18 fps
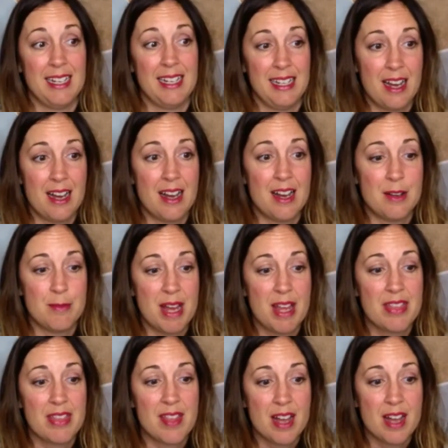
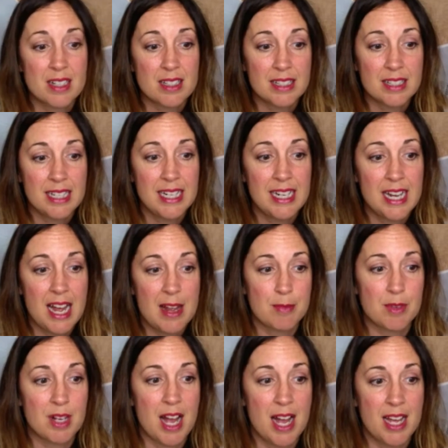And luckily
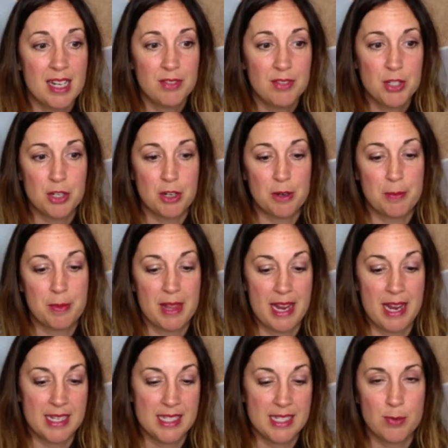I'm kind of to a
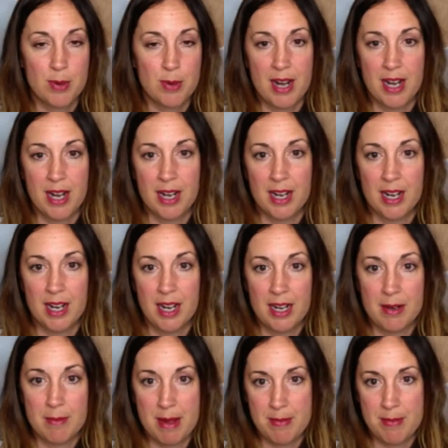place where
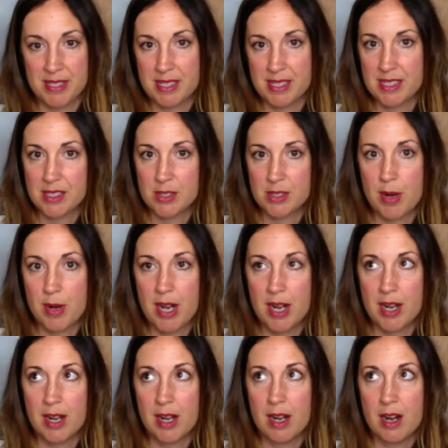in my business
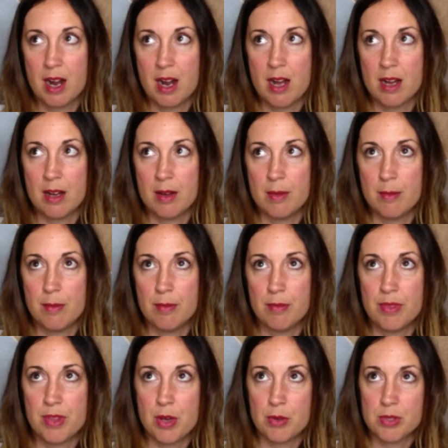where
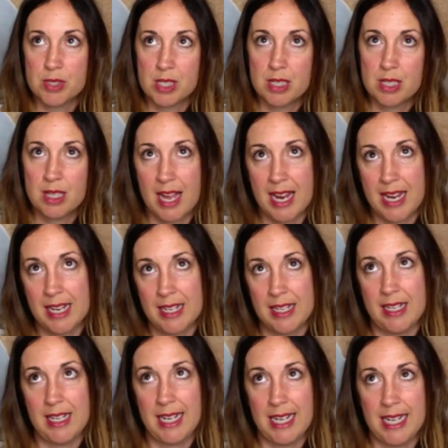those
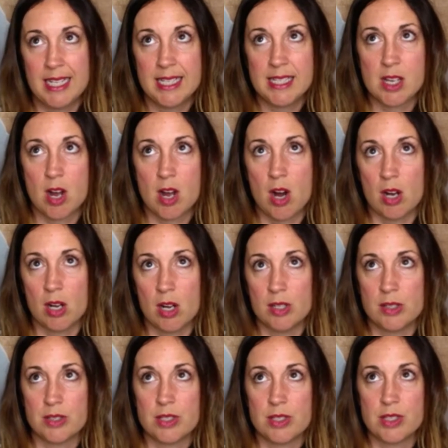client needs
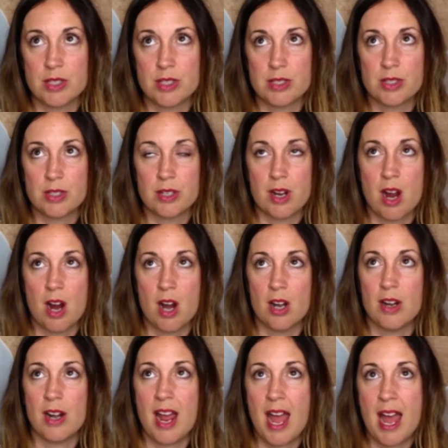aren't
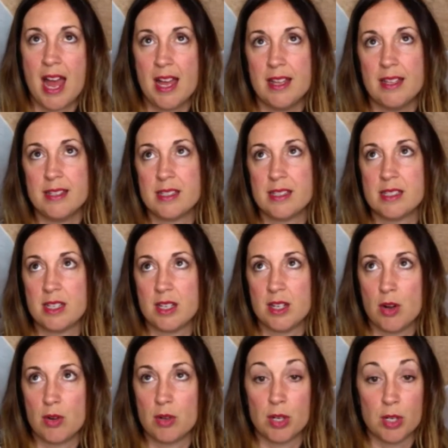as,
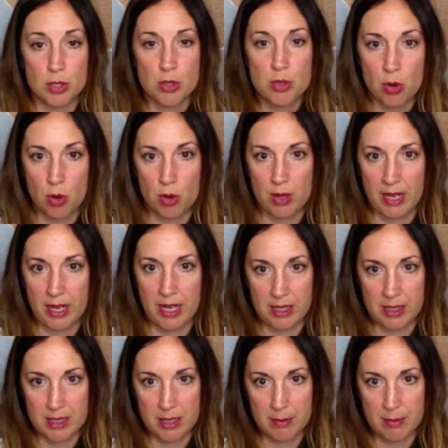
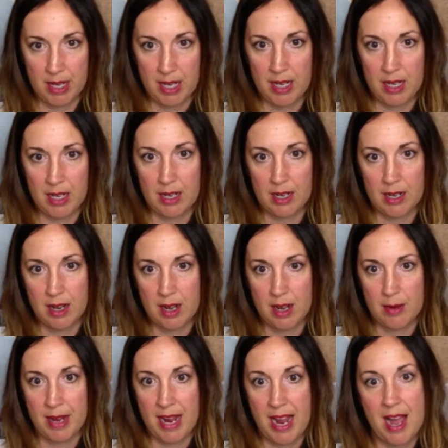controlling to me. Yes.
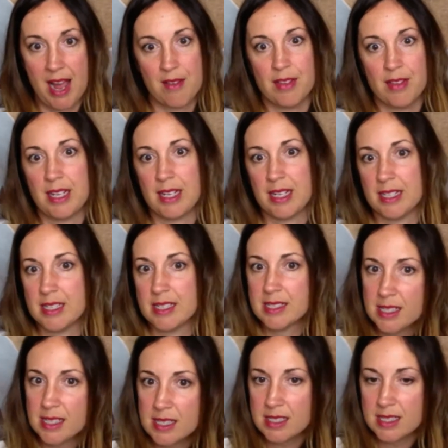I have an
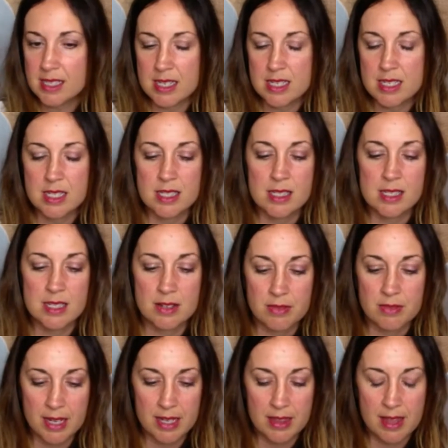assistant and
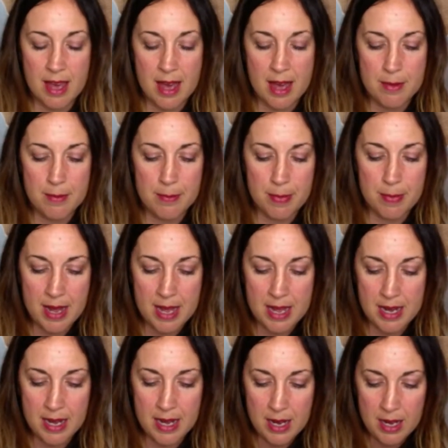stuff like that, but